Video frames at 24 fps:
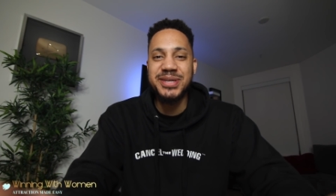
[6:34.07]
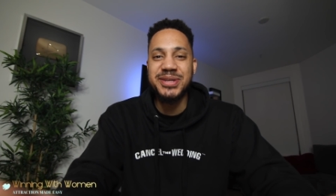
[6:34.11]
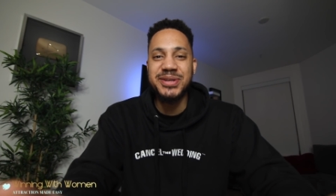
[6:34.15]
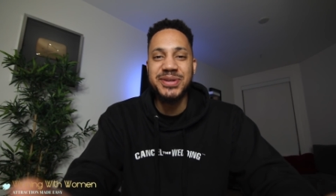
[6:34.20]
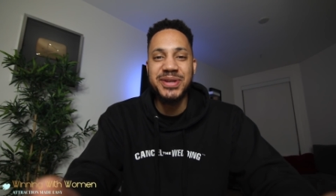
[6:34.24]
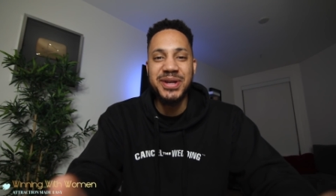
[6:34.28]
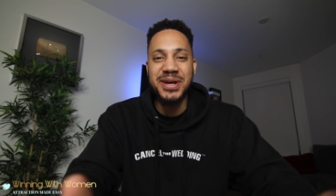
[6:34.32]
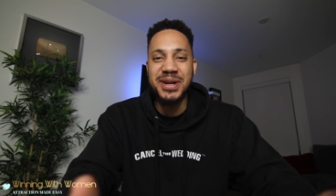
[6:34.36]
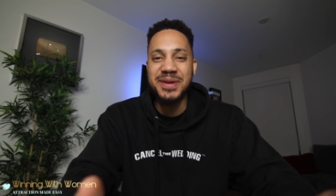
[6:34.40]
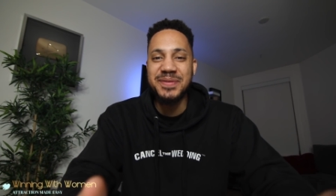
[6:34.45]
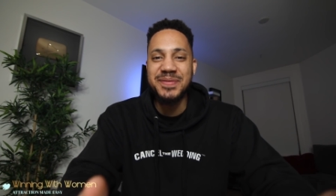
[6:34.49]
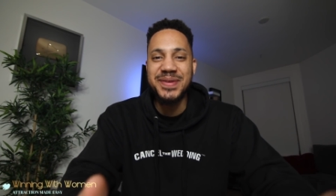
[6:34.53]
You
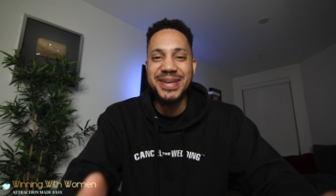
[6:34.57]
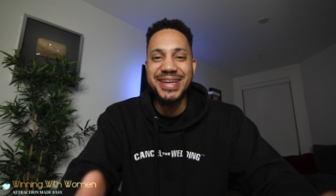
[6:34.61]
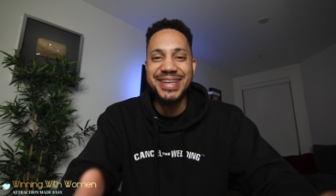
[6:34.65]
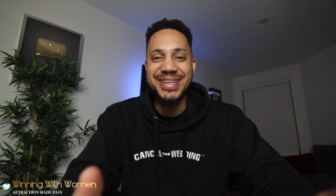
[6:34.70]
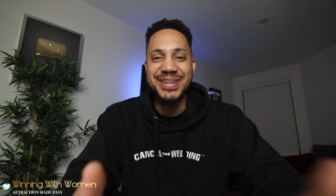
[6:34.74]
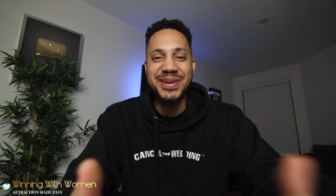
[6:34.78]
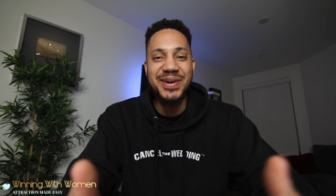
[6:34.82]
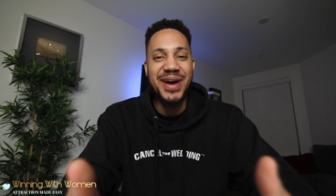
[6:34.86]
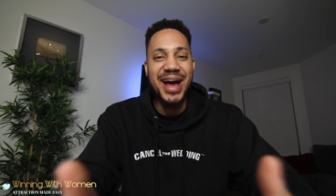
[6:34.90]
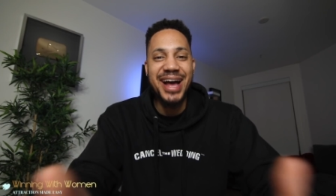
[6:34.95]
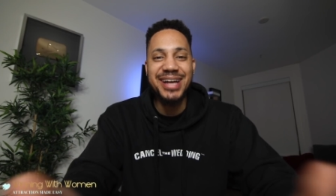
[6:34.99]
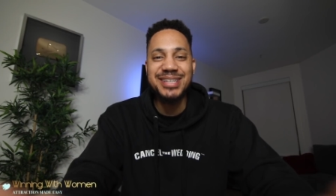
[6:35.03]
know what I mean?
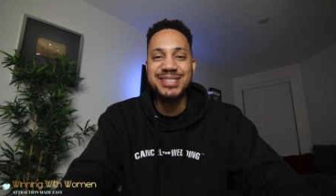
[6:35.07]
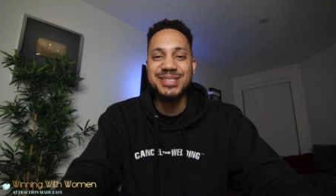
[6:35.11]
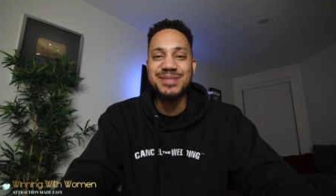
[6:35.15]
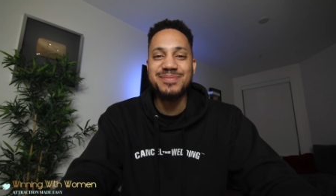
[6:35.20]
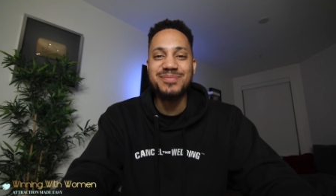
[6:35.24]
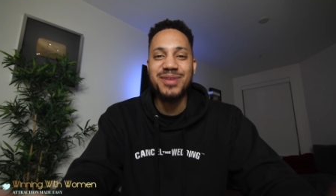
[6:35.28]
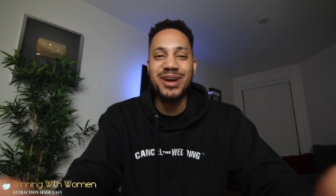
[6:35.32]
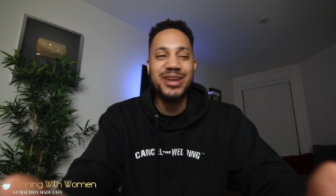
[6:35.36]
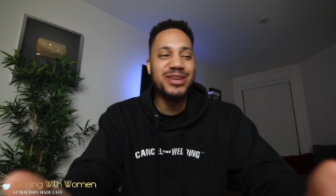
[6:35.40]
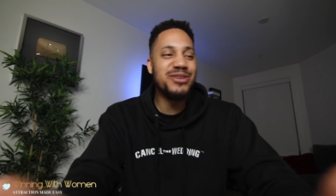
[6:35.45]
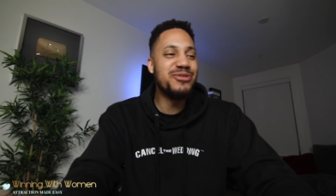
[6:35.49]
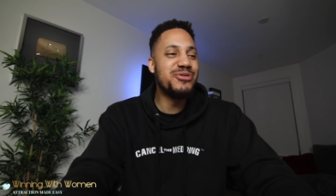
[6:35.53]
Don't act
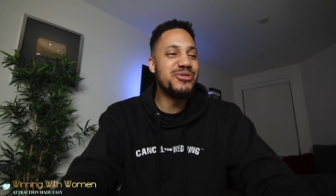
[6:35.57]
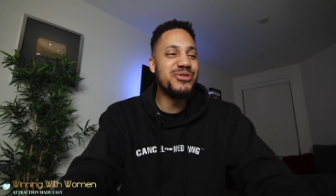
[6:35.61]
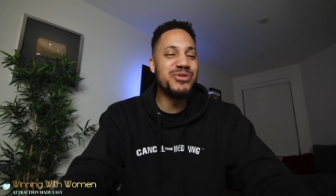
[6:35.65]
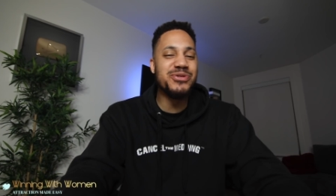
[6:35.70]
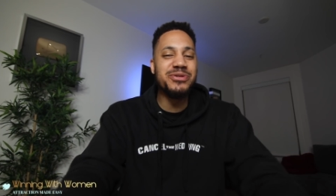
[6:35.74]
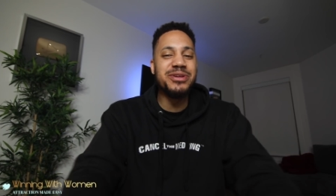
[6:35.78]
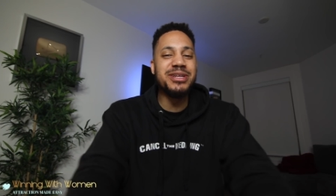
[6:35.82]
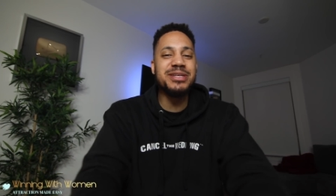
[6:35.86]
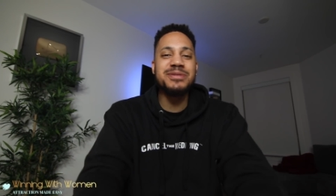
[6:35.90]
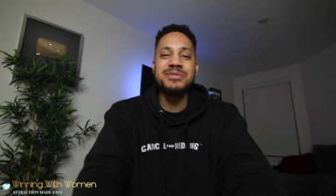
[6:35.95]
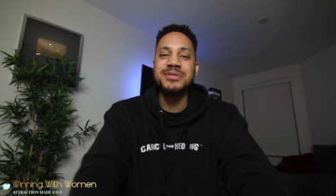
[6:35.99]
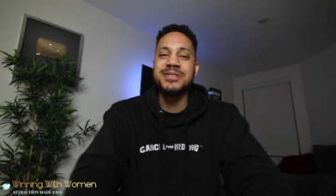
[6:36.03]
surprised. You
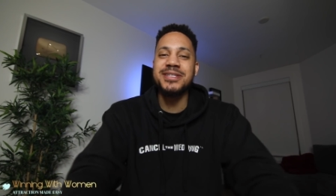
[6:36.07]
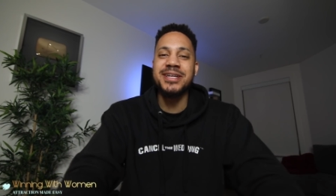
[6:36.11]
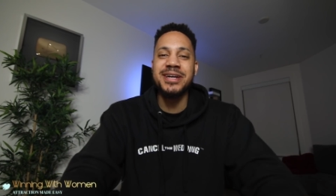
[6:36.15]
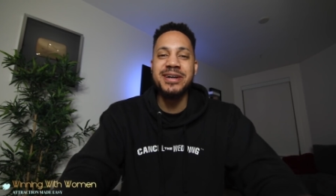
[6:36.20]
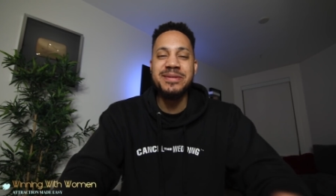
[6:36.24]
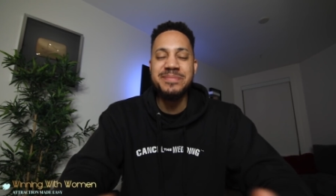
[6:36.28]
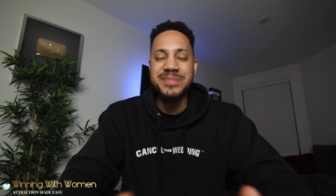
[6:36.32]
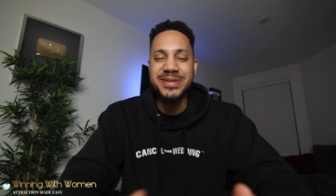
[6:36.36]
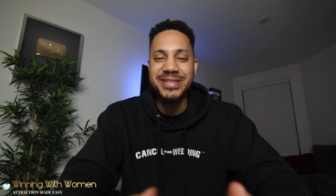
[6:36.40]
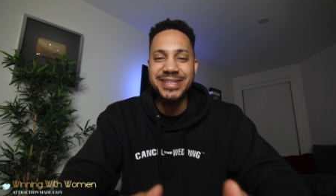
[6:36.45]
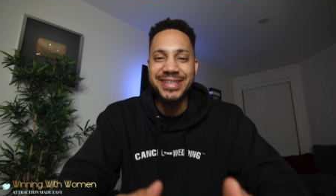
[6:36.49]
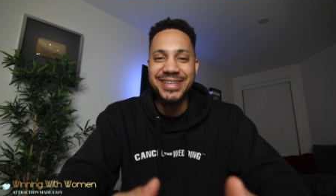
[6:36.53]
knew this was
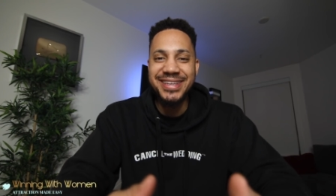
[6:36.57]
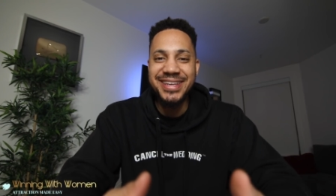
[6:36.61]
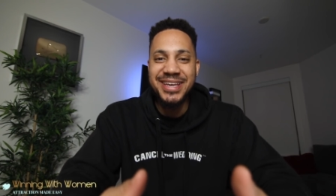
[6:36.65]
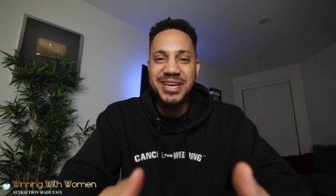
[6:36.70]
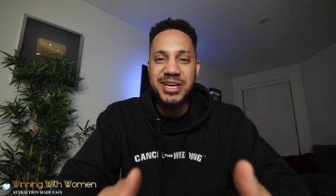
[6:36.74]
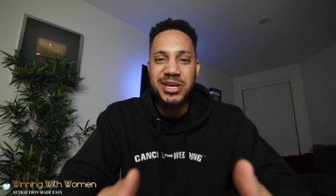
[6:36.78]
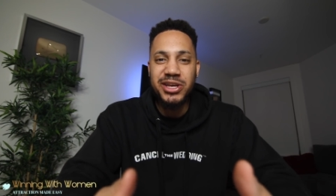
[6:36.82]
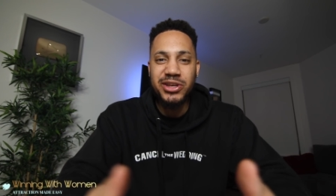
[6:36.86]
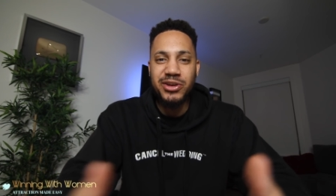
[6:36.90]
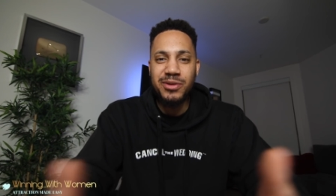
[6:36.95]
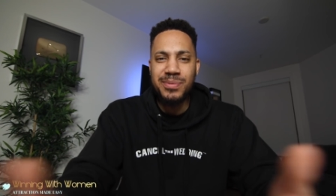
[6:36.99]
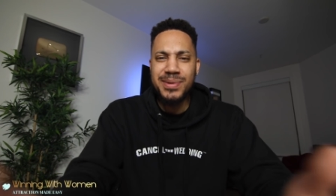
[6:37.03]
coming.
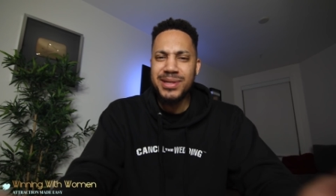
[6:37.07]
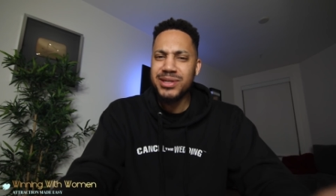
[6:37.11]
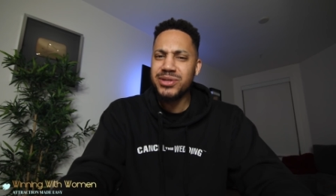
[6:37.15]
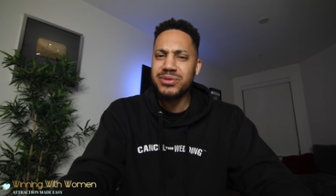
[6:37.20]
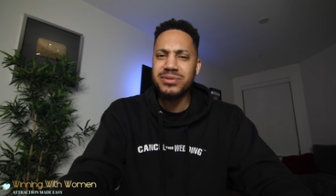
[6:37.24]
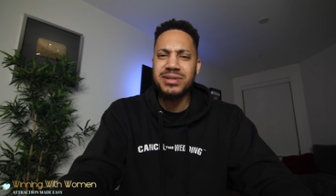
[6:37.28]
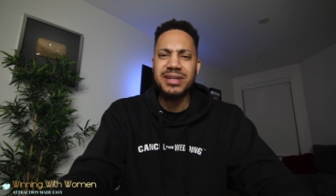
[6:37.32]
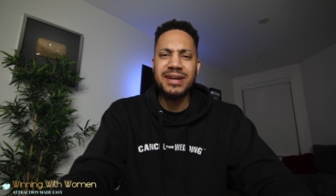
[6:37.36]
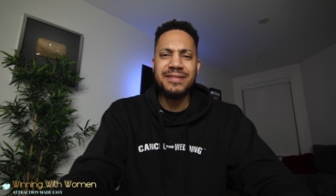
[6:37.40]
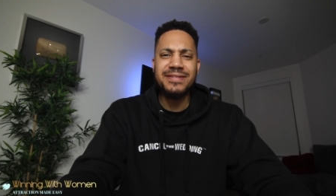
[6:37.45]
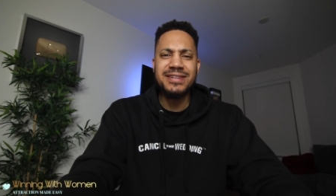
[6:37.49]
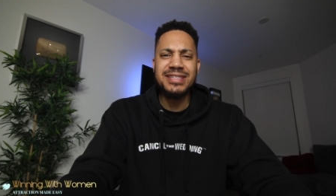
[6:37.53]
You've been
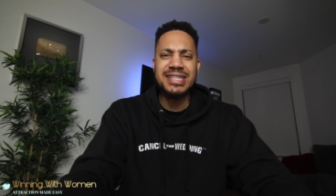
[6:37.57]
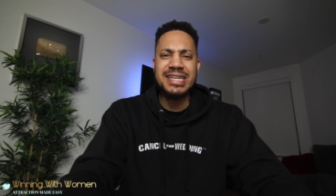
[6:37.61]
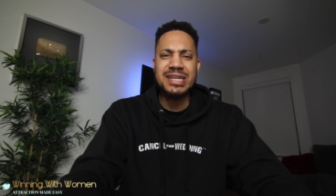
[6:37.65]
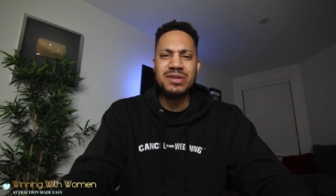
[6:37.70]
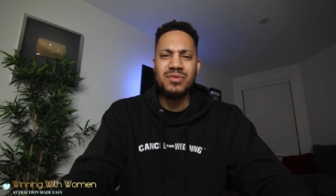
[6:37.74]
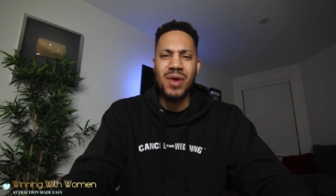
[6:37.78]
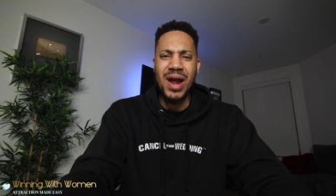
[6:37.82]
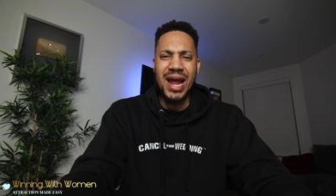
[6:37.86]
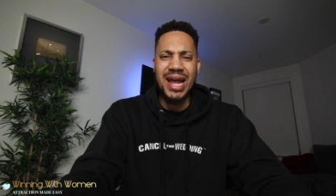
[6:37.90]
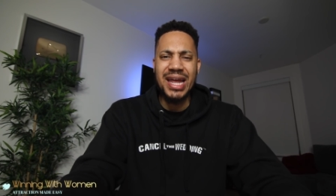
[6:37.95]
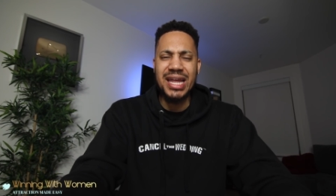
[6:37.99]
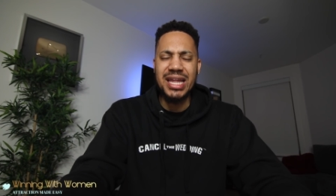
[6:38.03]
doing everything
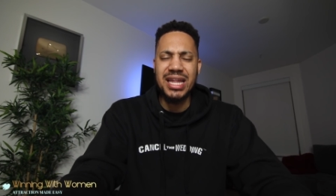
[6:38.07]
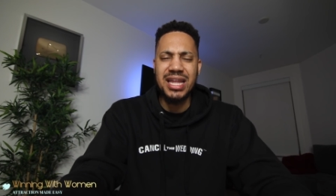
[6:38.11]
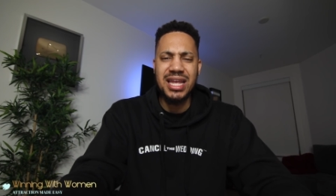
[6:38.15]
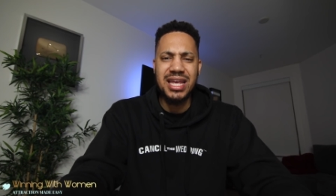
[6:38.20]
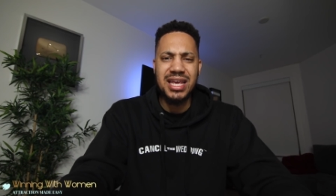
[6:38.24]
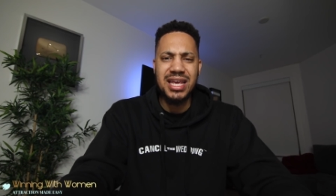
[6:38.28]
right.